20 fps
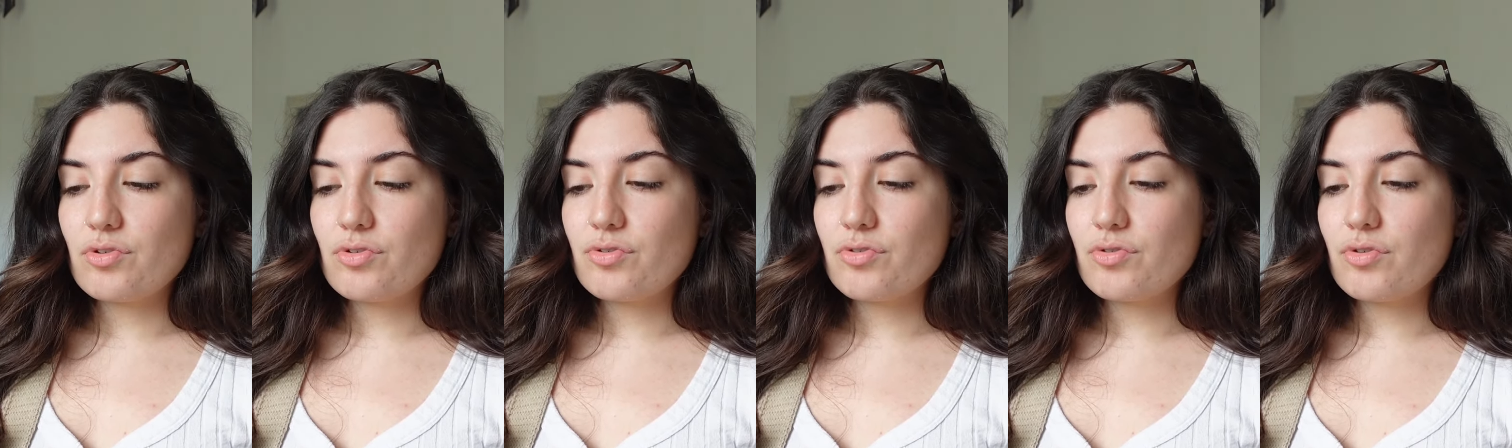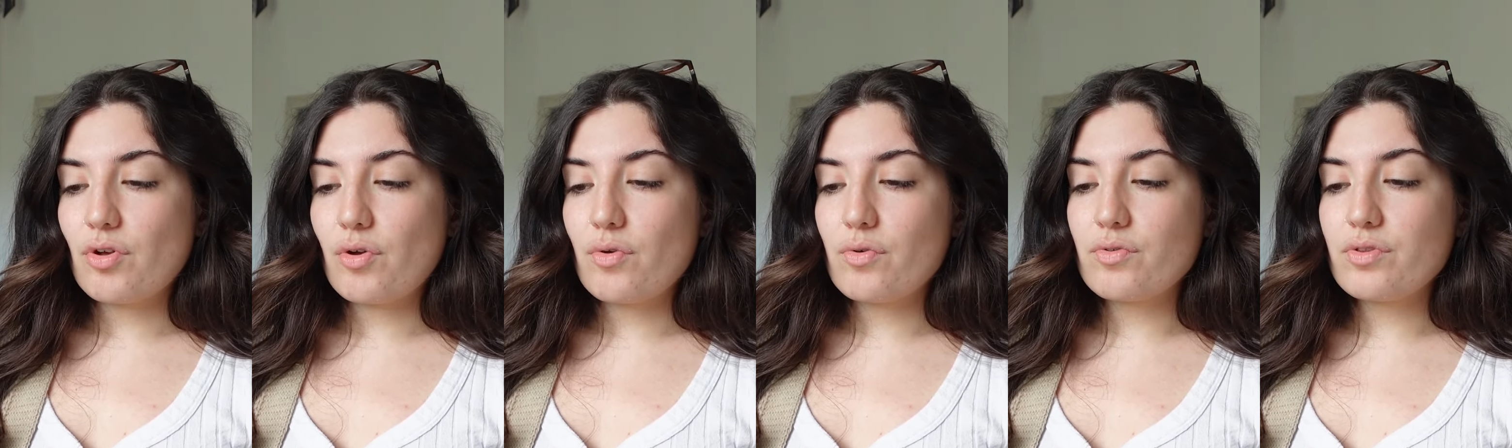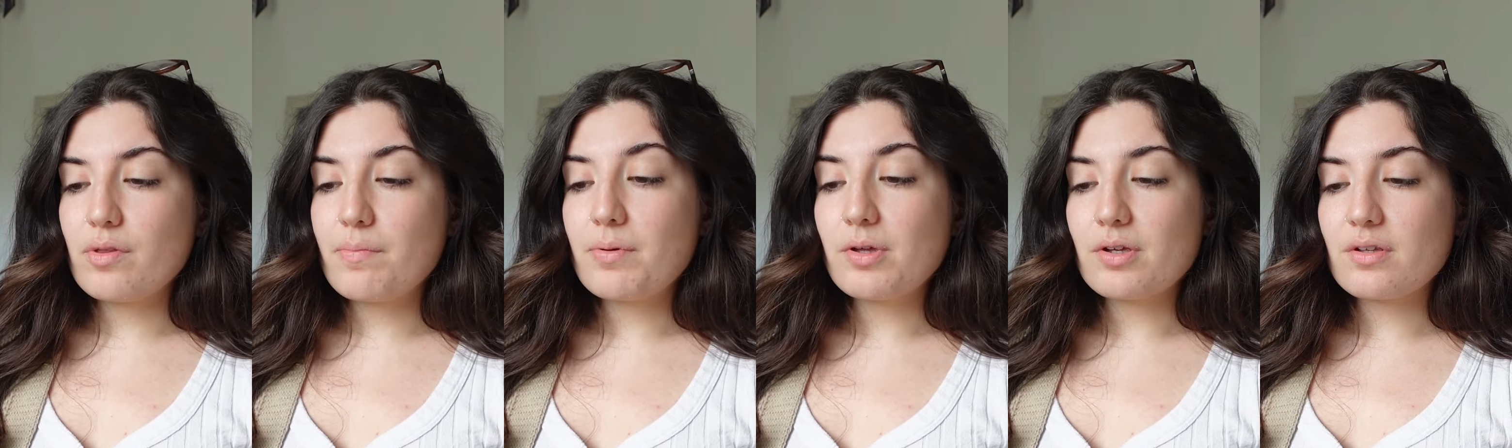So
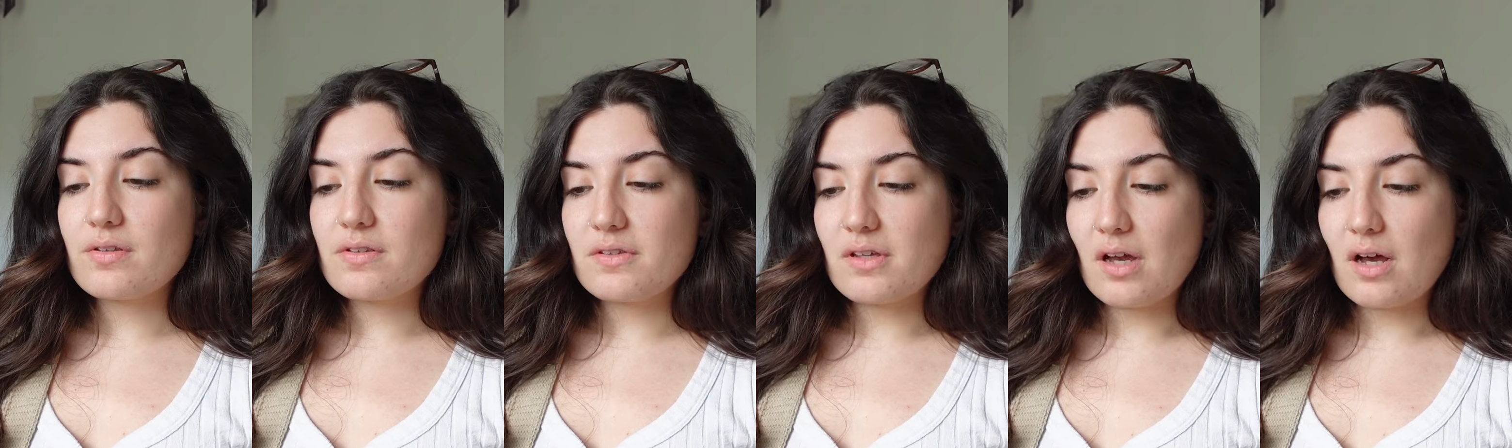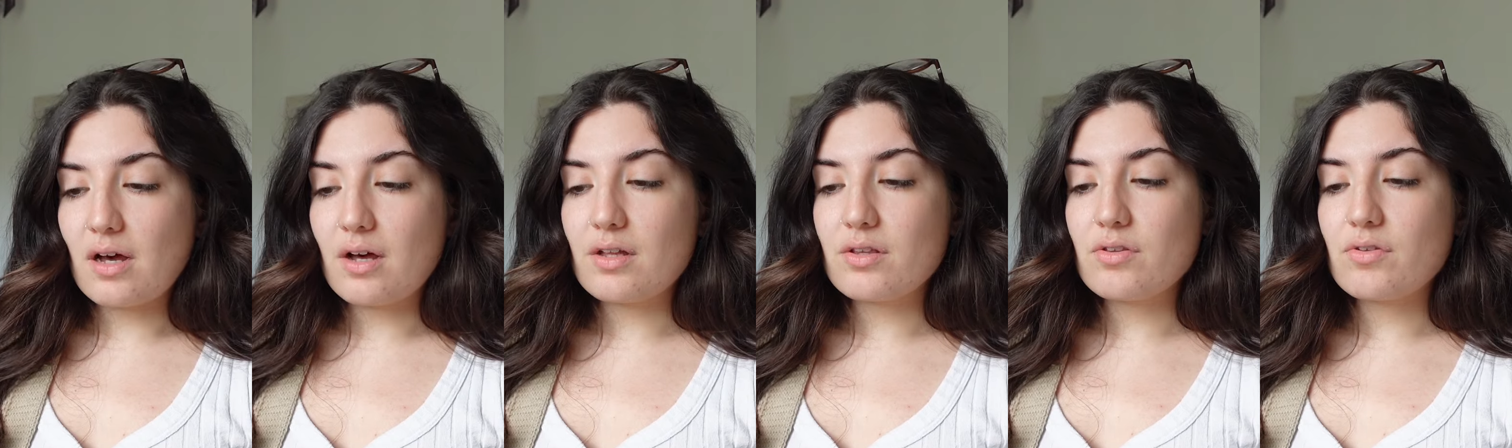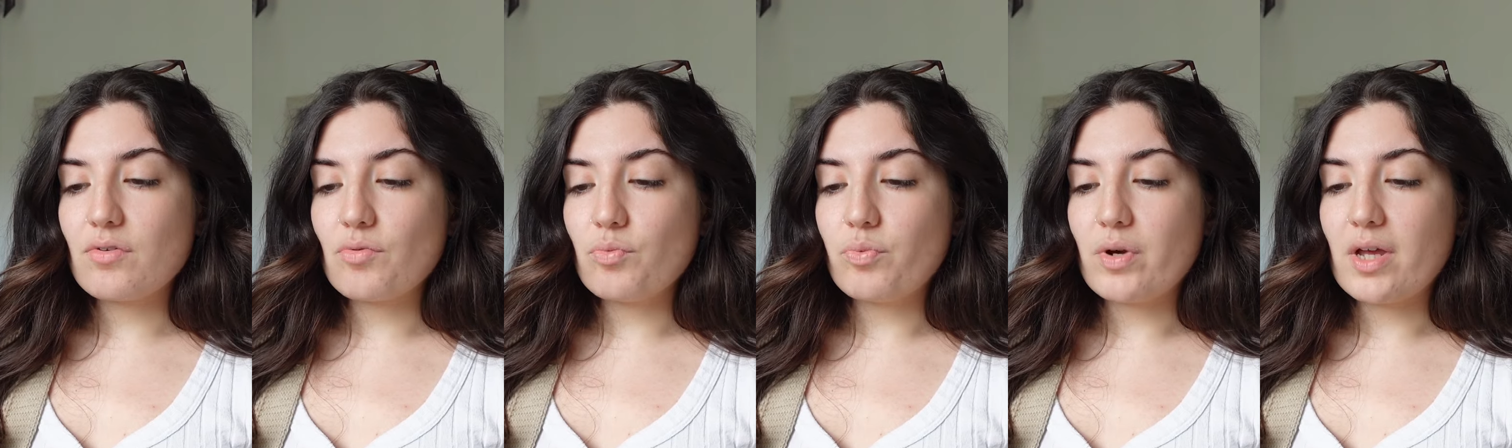the book
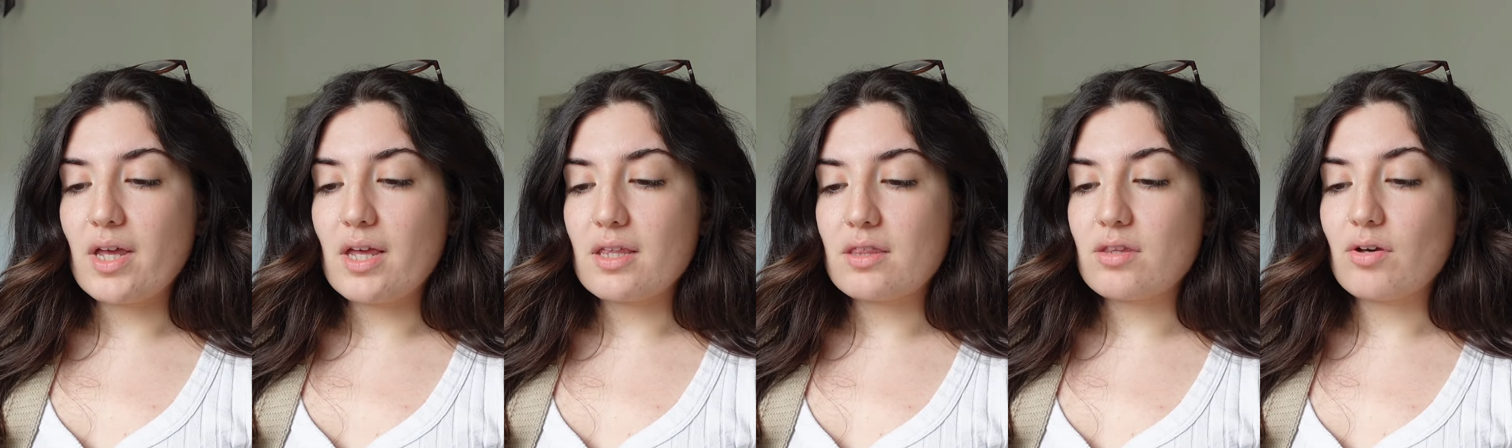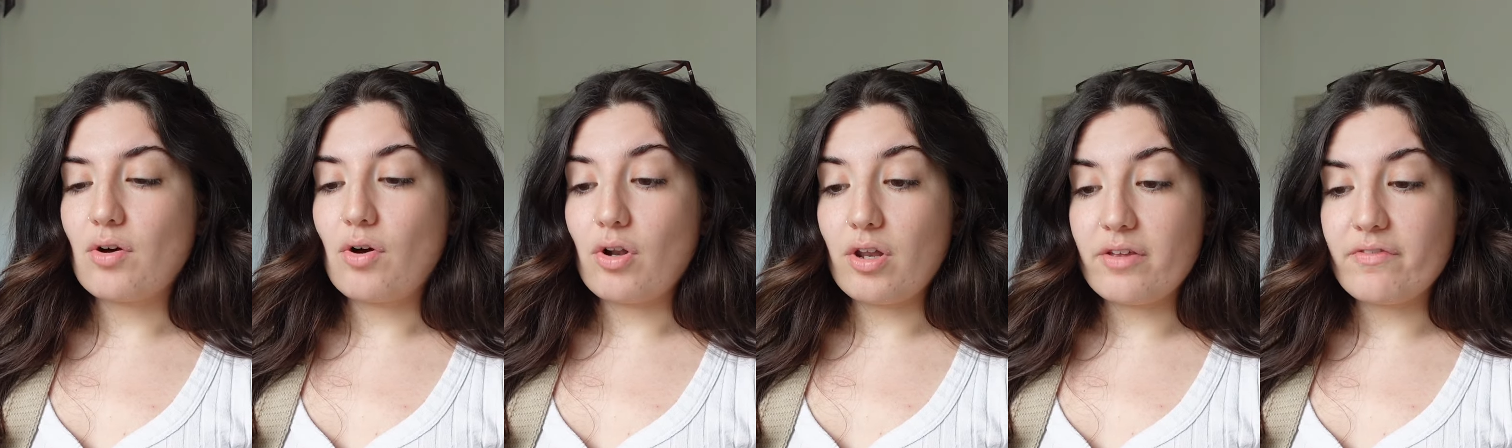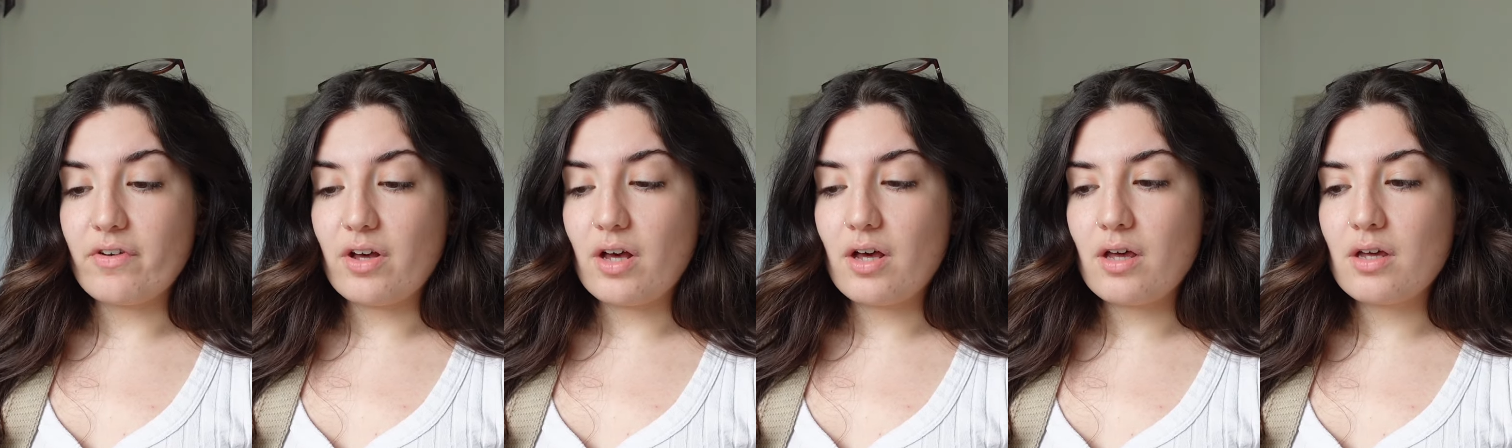starts with
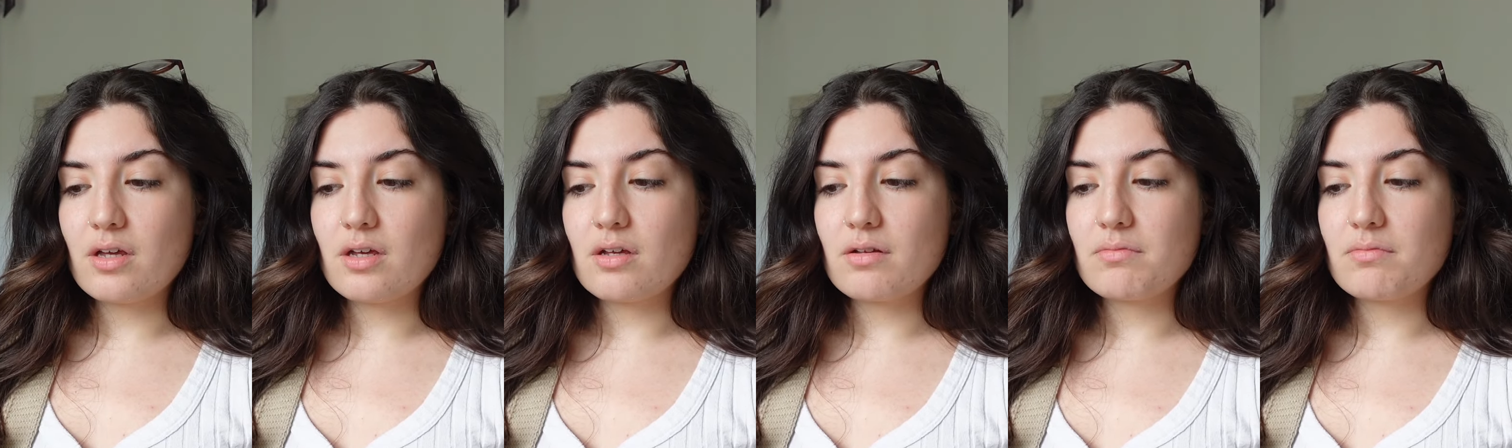Oliver.